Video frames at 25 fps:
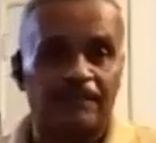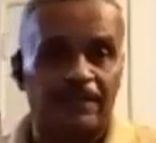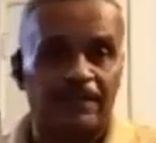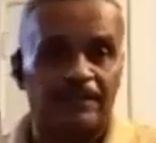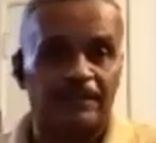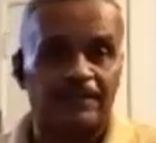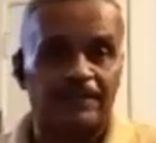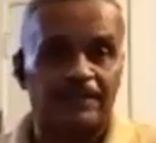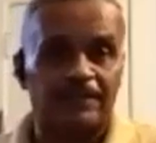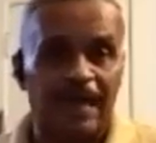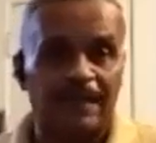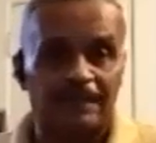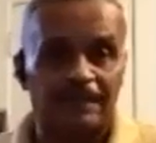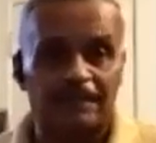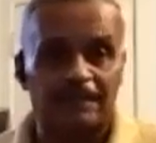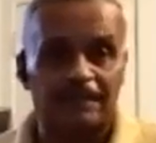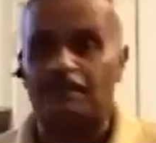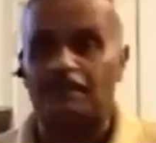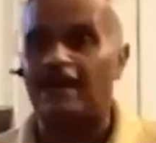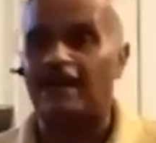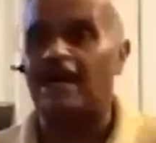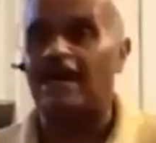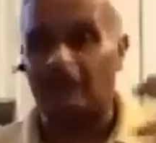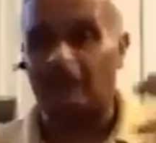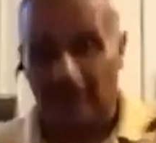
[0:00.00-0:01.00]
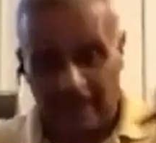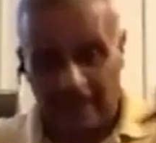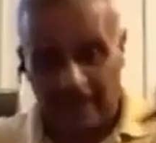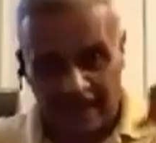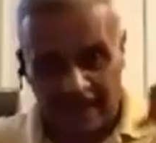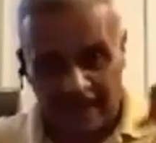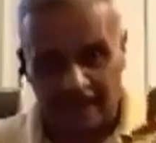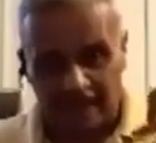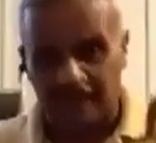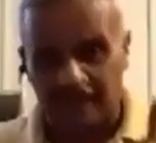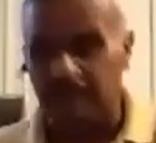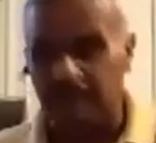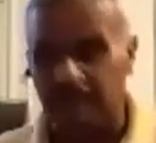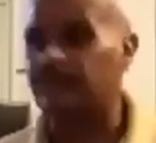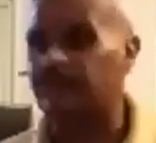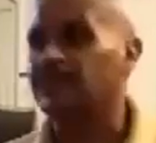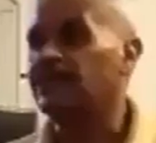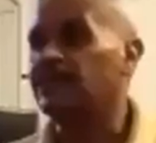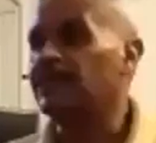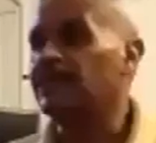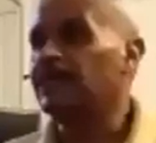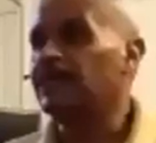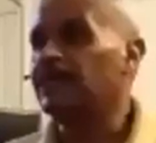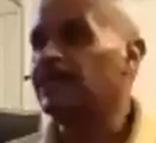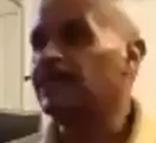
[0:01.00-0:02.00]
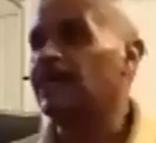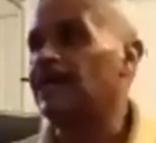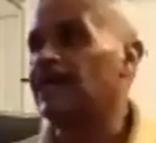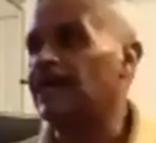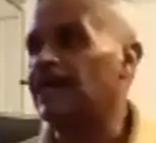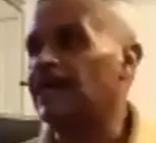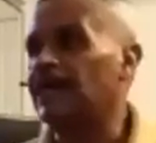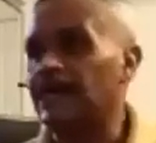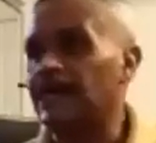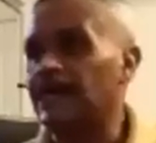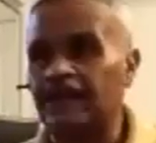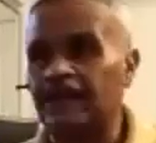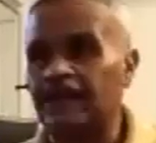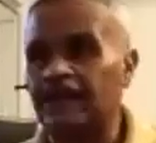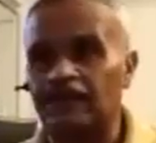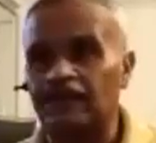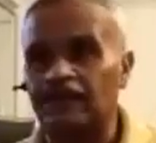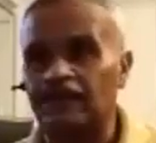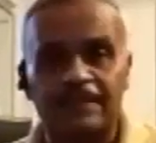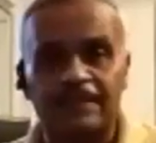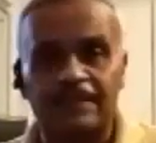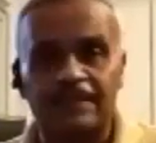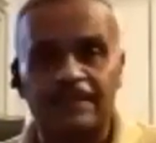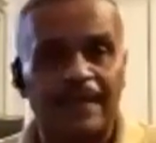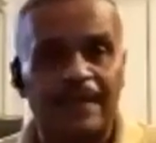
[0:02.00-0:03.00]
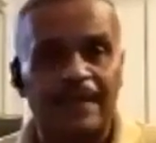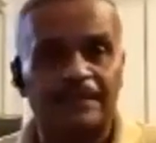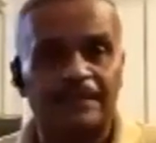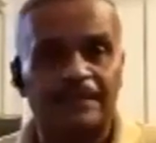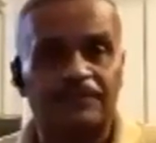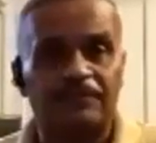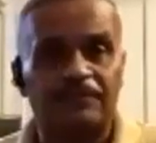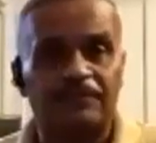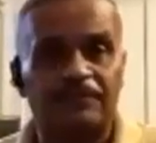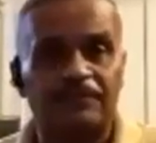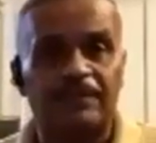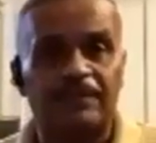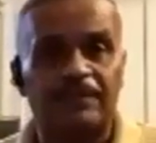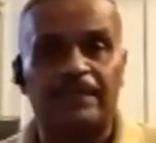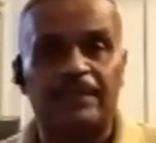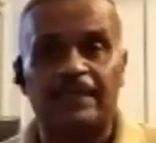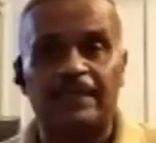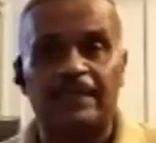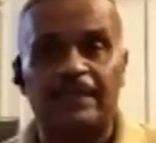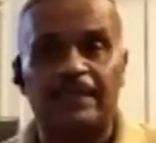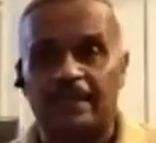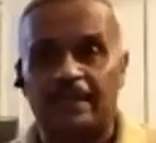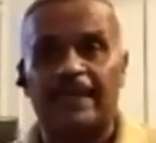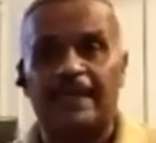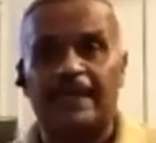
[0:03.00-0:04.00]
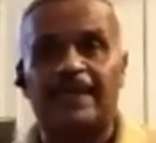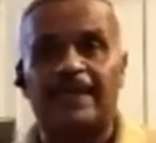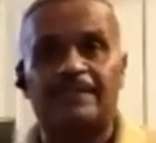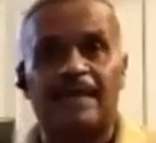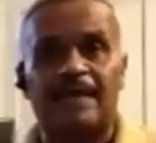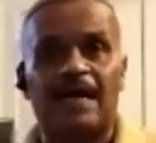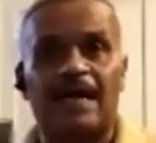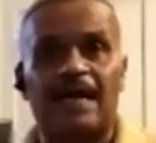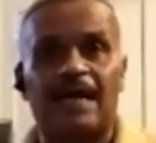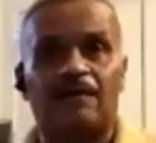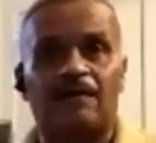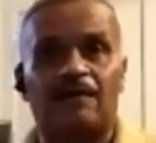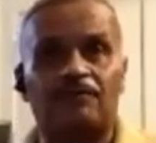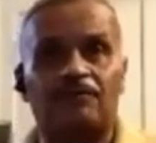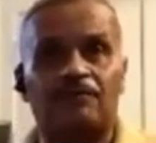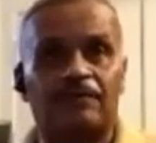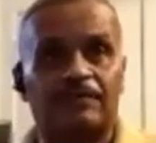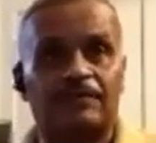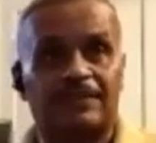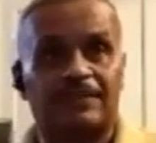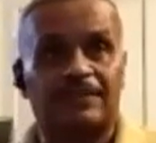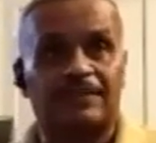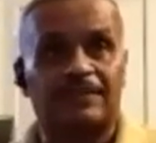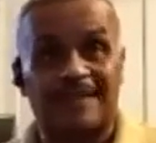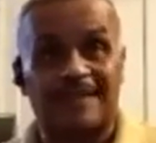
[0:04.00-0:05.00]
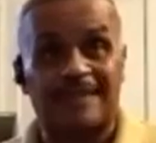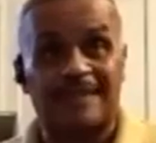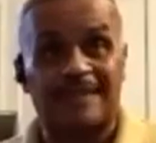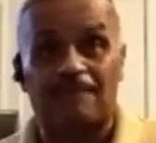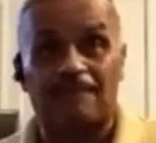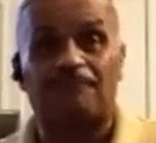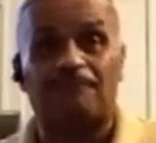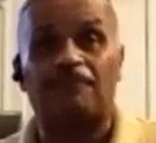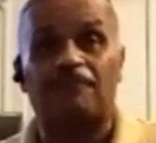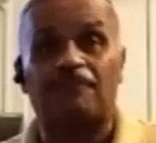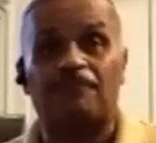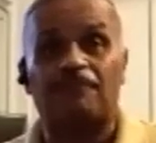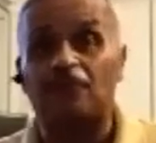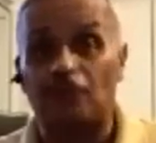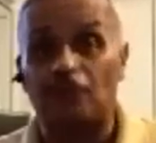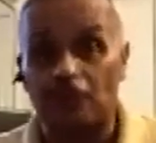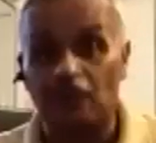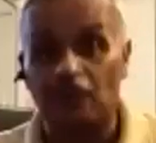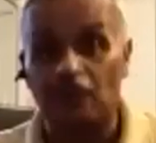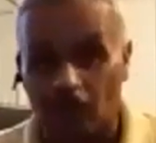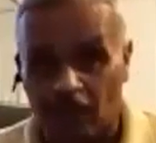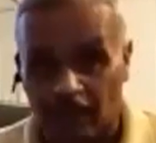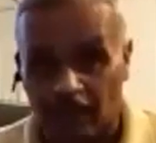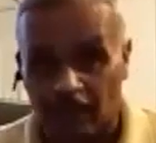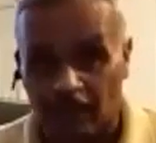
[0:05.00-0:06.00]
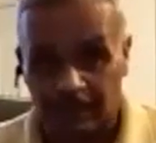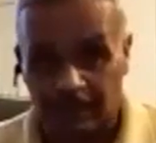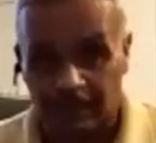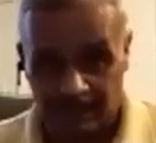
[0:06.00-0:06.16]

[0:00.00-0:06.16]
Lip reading: Gonzalez's band with Andy, and those guys really laid down the style for the New York